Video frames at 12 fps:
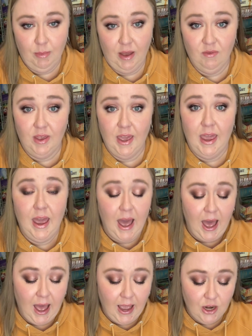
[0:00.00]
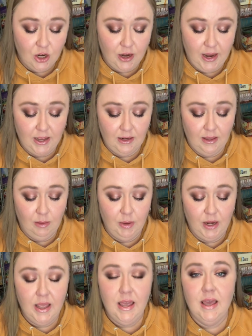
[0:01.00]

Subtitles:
having a higher hand limit